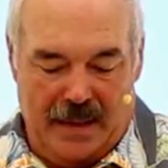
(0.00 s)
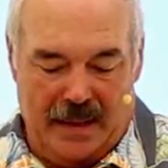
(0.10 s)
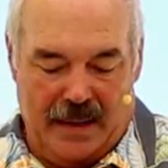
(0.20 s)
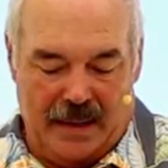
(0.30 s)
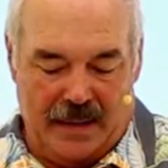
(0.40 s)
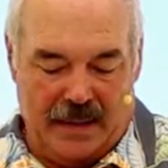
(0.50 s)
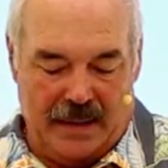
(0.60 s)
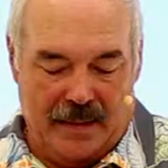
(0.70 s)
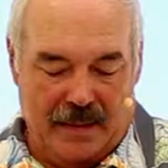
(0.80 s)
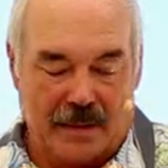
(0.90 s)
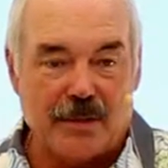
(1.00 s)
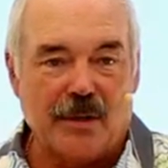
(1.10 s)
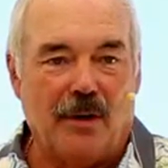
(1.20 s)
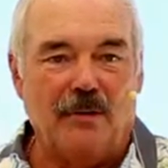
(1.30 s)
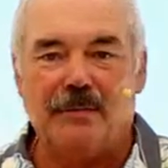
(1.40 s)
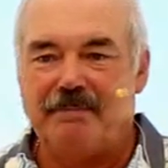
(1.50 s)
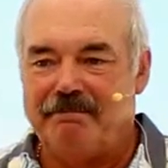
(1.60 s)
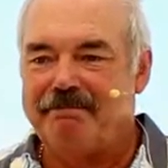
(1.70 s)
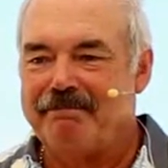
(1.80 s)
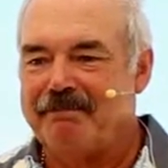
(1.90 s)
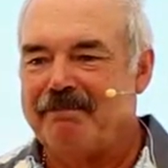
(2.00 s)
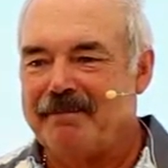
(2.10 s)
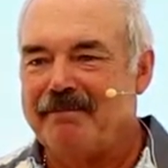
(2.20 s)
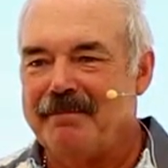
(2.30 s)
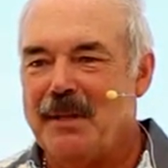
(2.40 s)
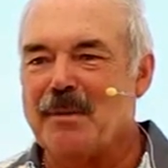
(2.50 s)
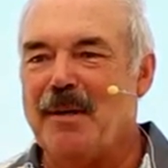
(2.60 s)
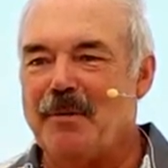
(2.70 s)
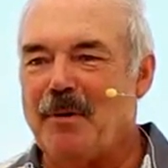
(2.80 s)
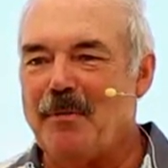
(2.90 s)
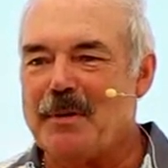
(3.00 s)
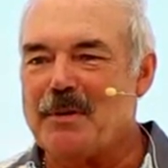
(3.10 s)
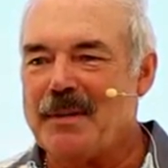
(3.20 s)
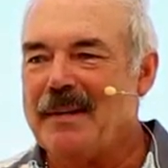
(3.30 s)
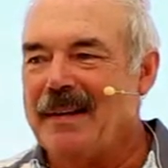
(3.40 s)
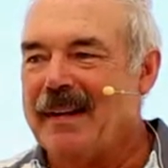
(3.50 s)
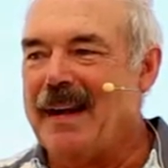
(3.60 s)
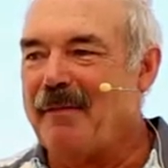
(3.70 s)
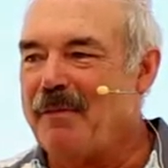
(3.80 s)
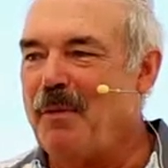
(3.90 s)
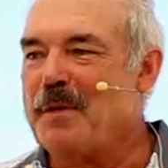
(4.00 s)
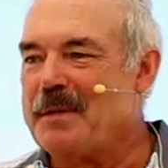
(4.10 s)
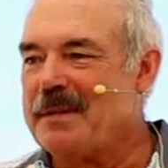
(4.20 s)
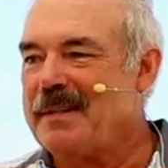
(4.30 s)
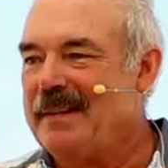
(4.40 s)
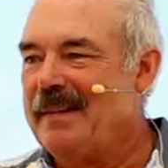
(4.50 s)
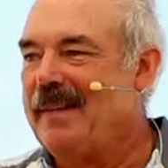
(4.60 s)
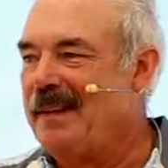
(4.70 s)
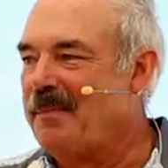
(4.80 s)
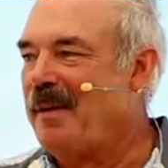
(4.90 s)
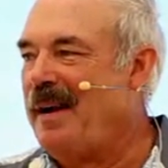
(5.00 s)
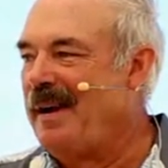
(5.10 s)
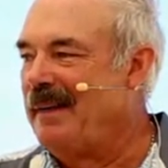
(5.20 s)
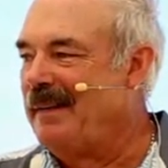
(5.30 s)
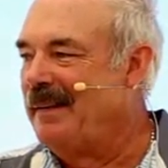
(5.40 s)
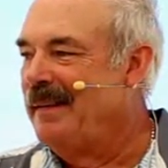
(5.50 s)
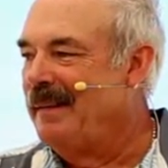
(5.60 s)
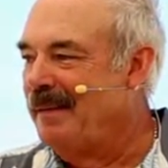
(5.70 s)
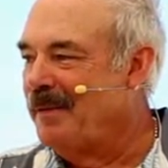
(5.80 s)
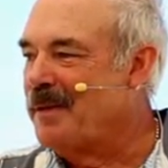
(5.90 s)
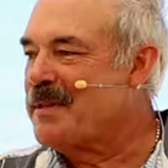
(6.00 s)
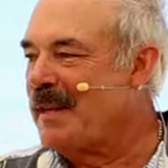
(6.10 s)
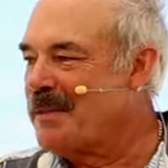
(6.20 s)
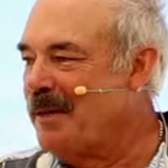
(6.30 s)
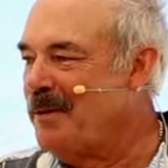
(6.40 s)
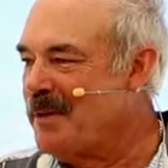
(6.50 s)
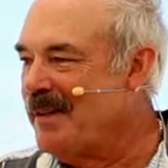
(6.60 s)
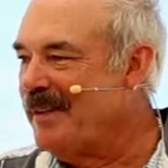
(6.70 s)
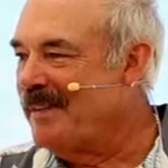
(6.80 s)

And uh, so Dimitri was kind of forced into praying for this execution.